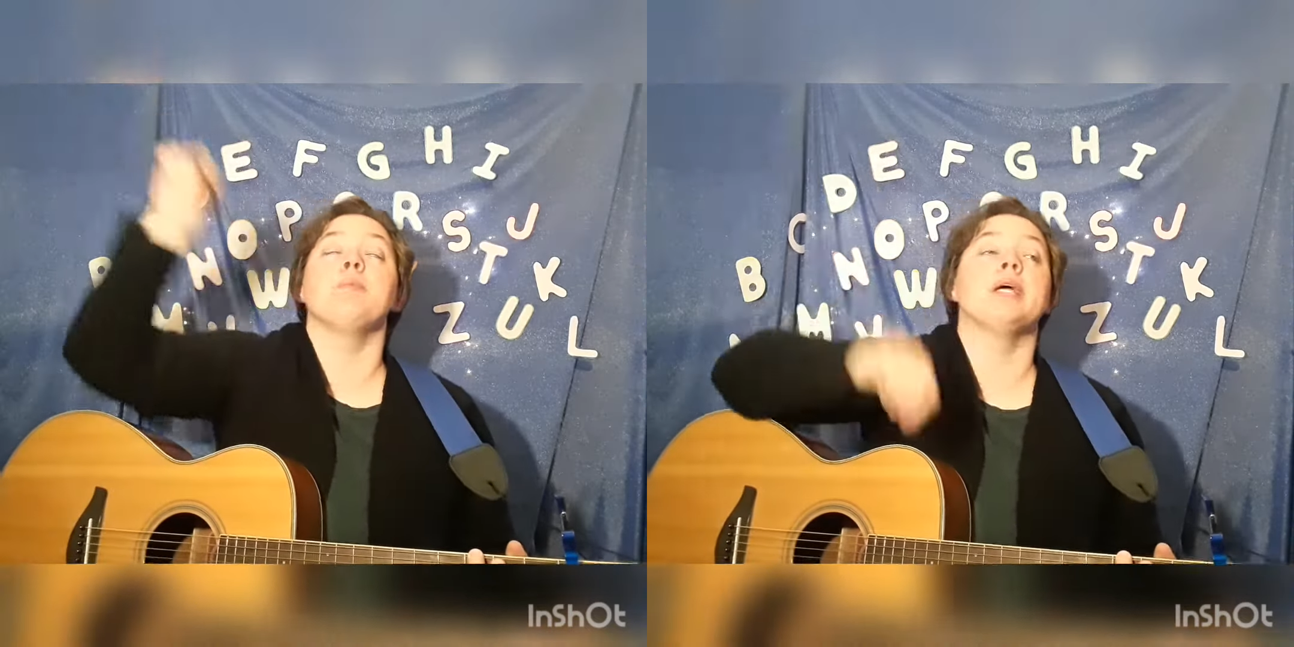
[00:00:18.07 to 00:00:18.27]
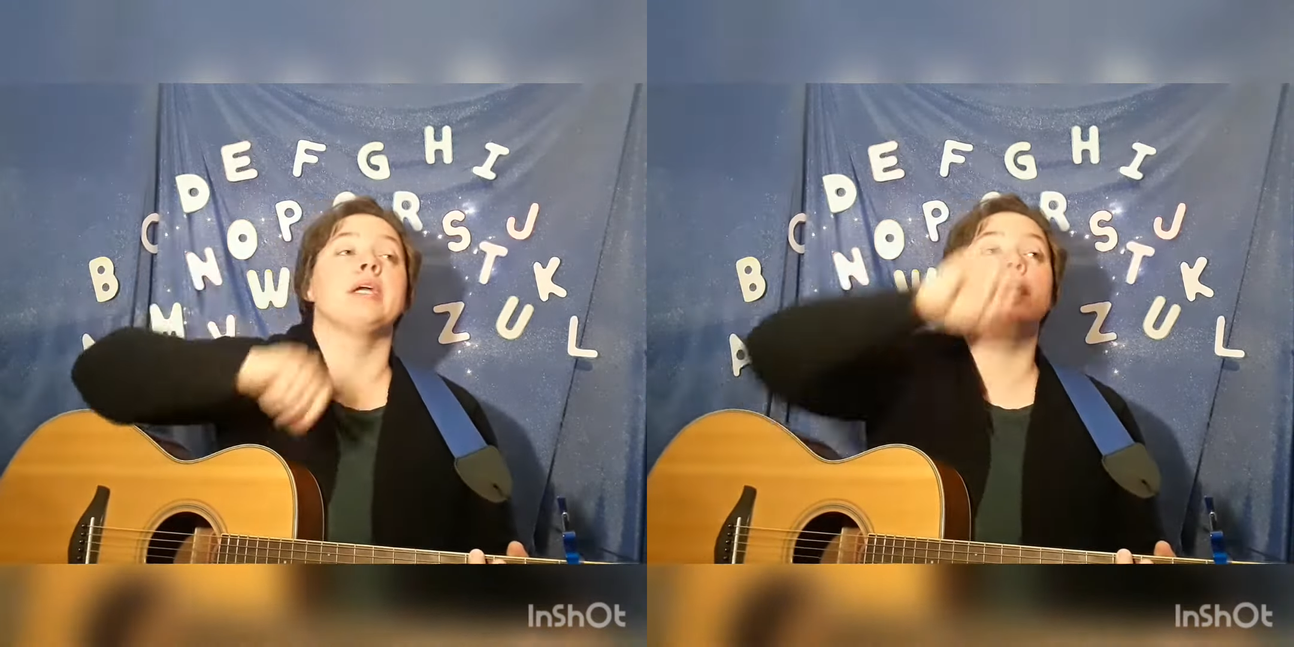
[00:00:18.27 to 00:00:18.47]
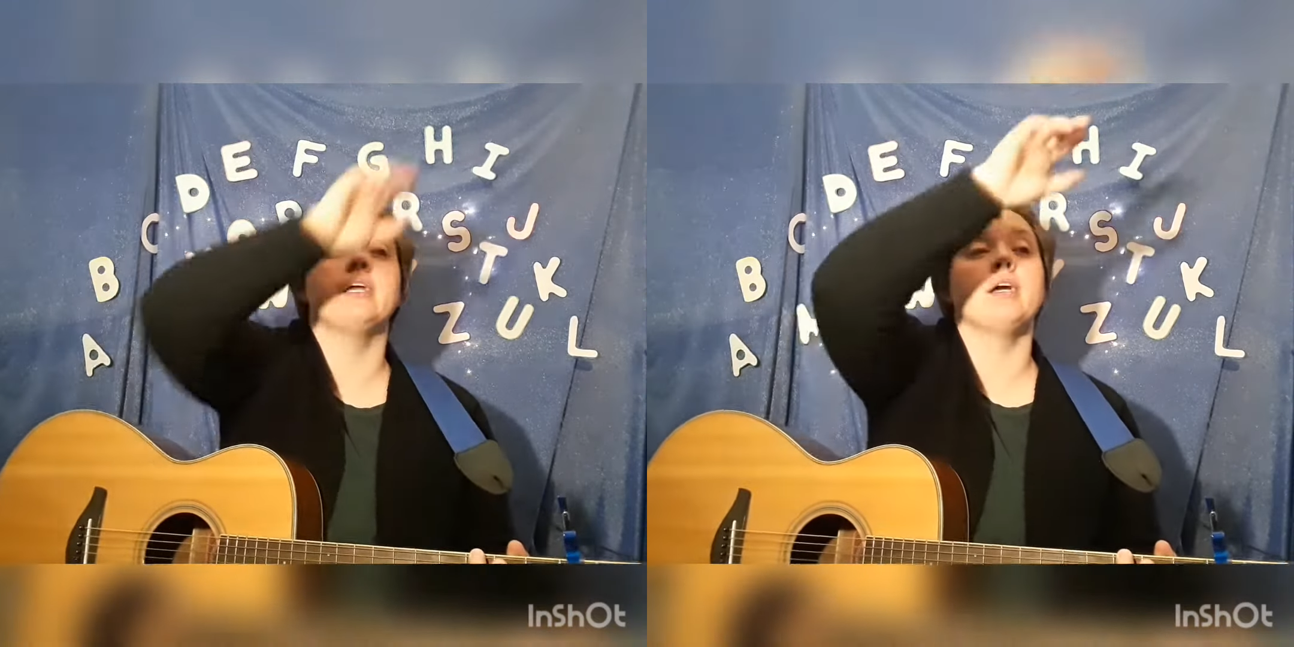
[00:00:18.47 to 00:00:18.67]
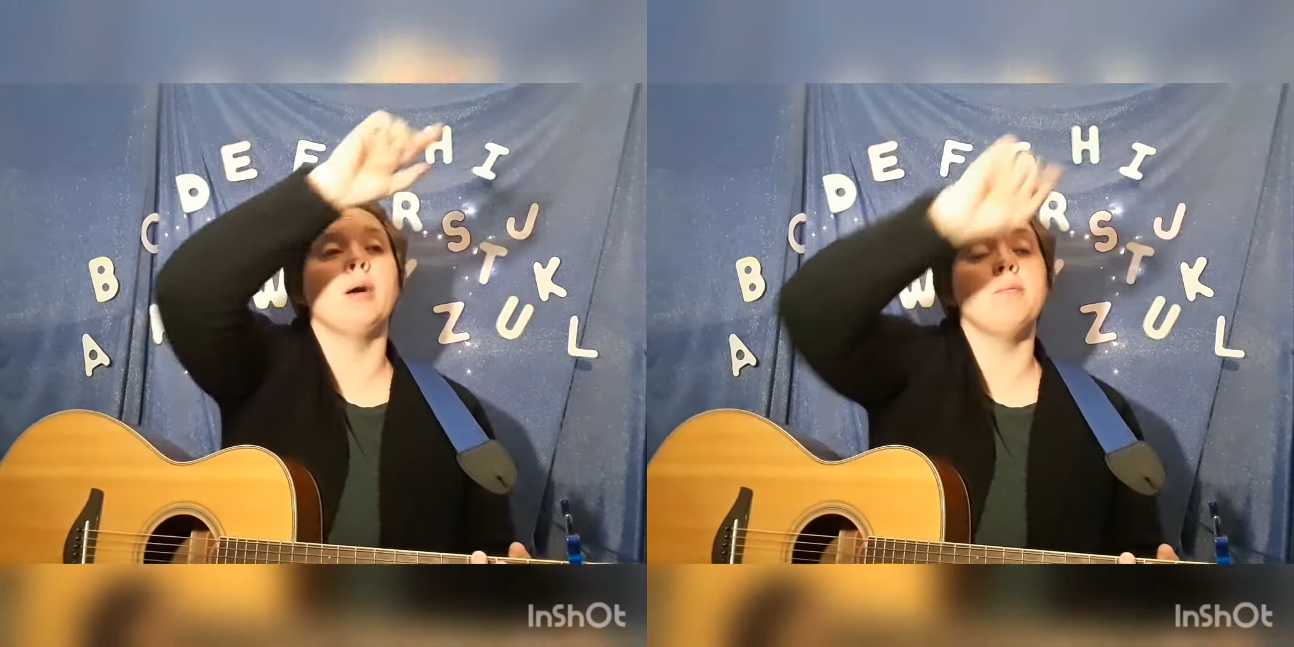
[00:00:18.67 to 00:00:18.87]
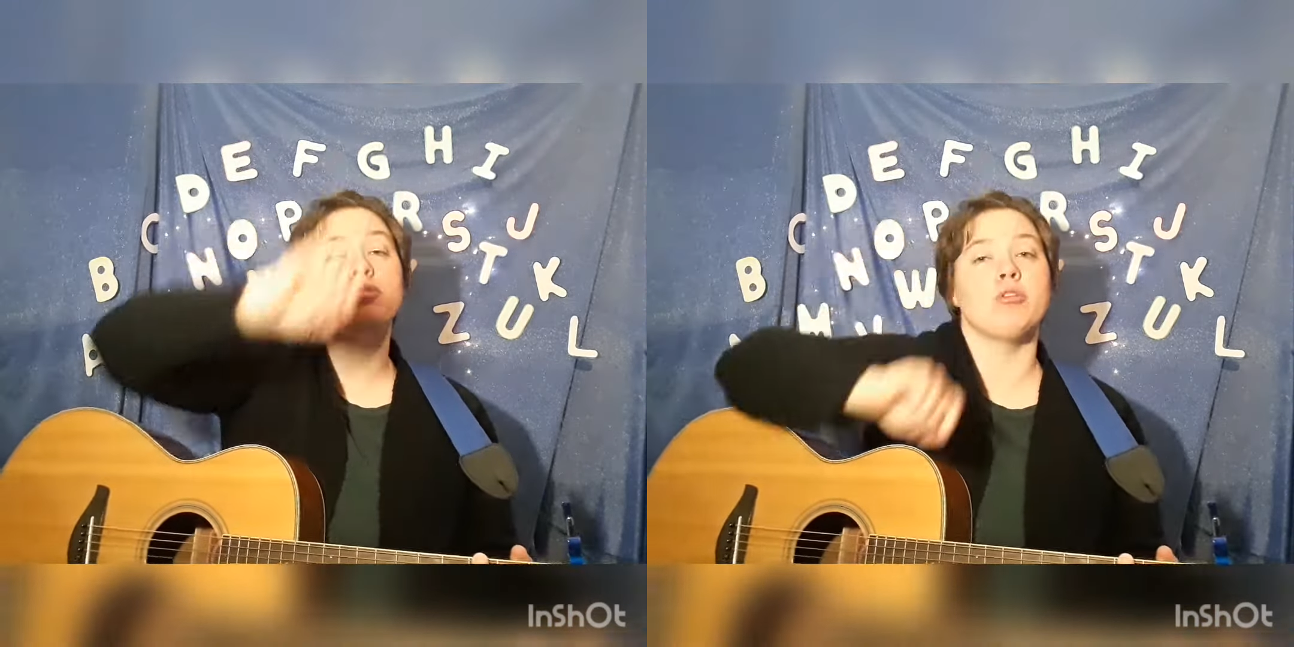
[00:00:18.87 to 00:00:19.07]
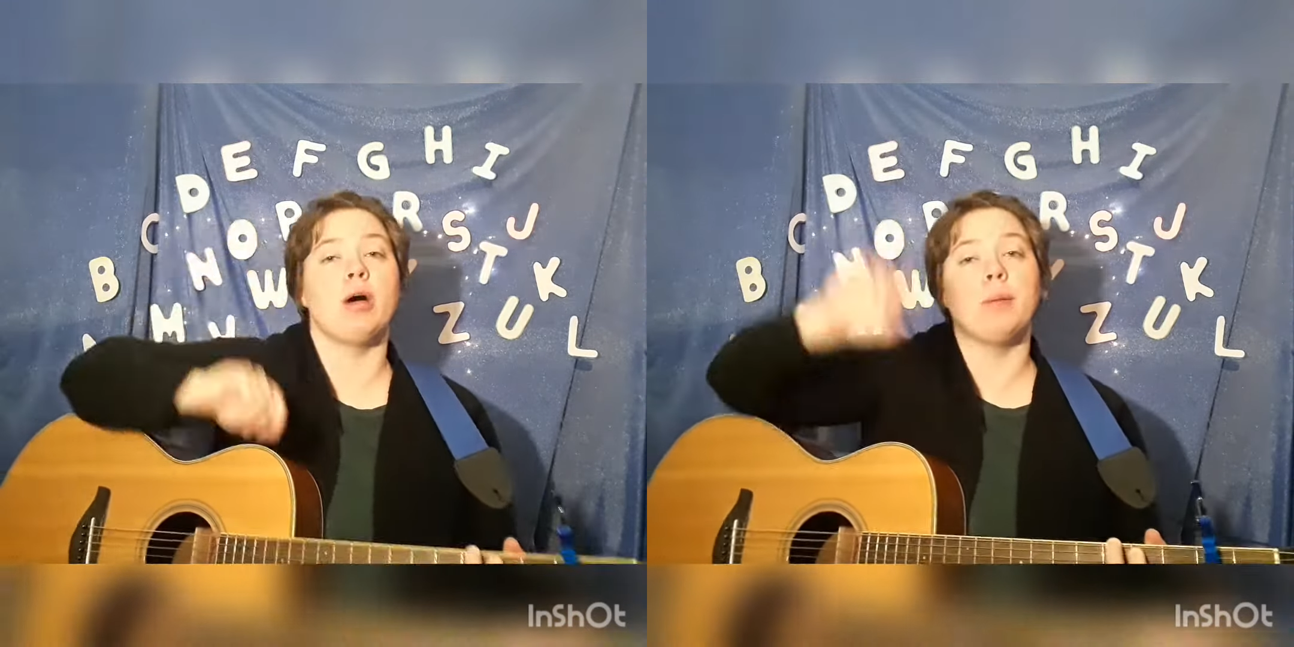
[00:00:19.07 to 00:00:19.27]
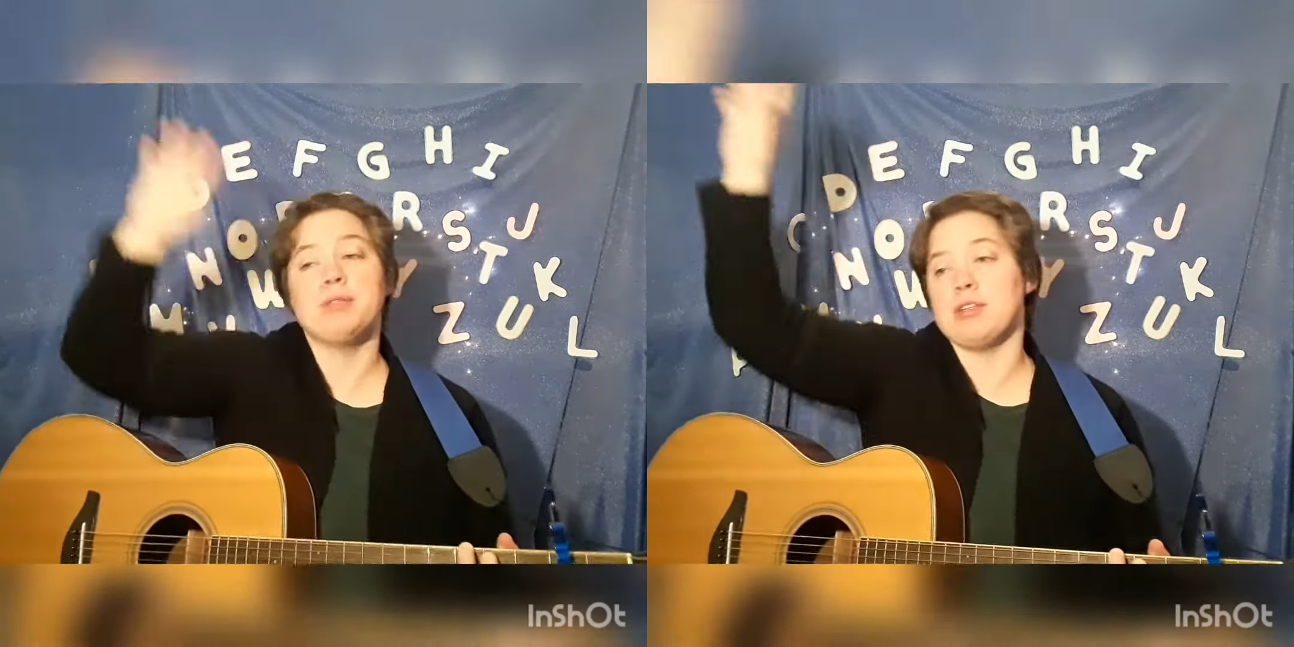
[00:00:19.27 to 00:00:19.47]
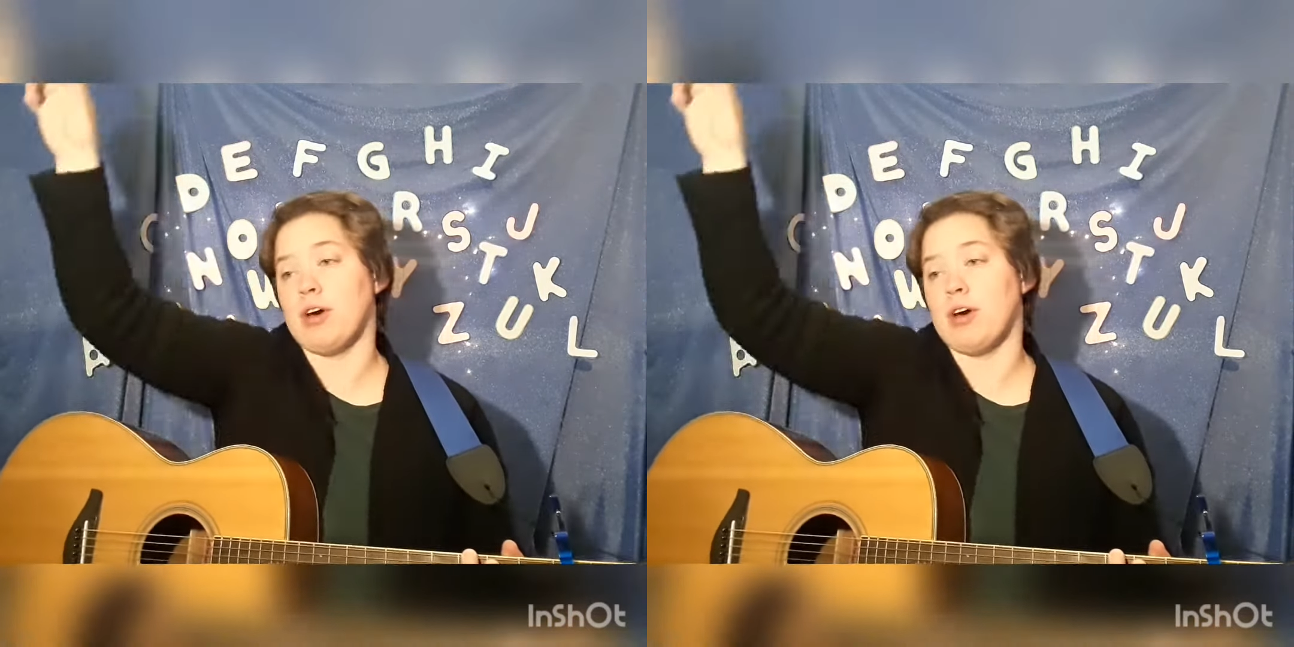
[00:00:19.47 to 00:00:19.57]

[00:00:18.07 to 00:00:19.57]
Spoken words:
picking gumdrops